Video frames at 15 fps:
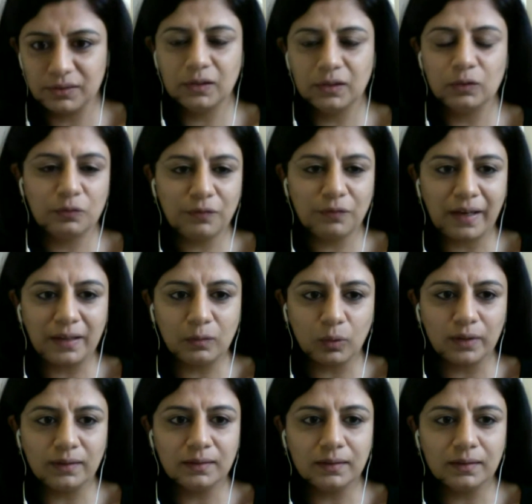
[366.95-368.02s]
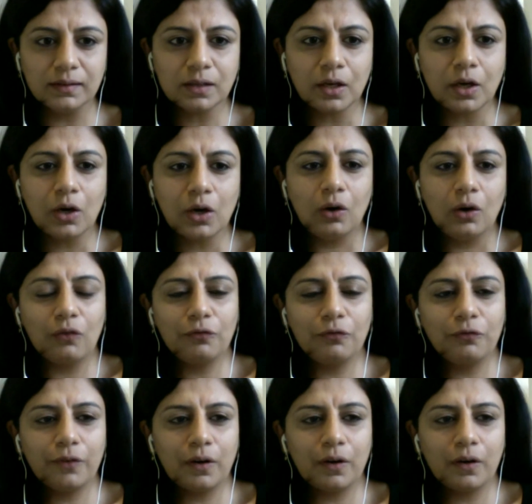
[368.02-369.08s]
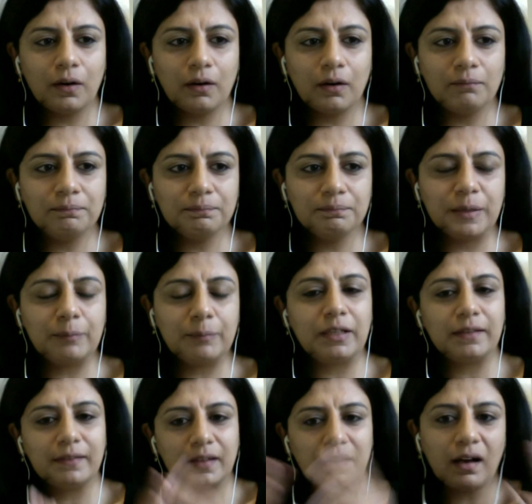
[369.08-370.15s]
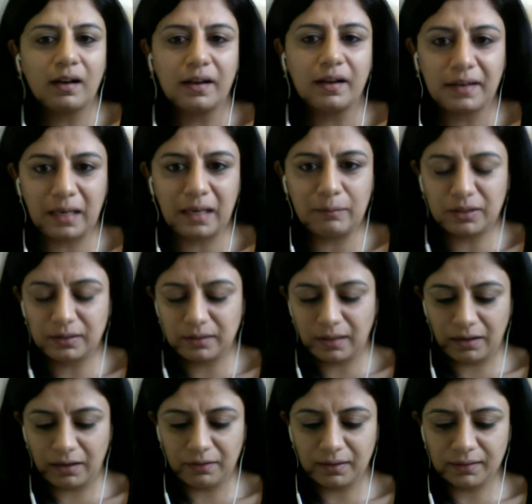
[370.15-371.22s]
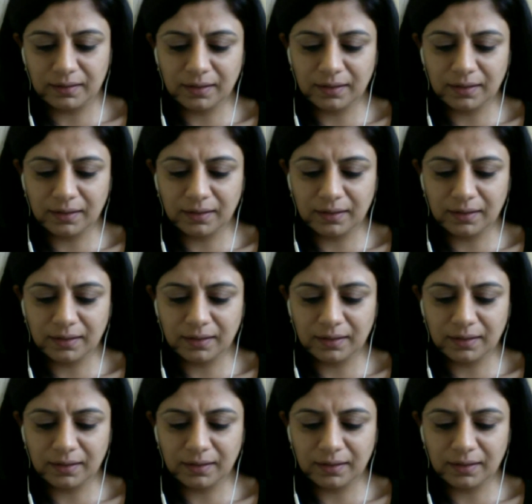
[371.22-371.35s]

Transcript: You'll find voices of people in the Naga inhabited areas.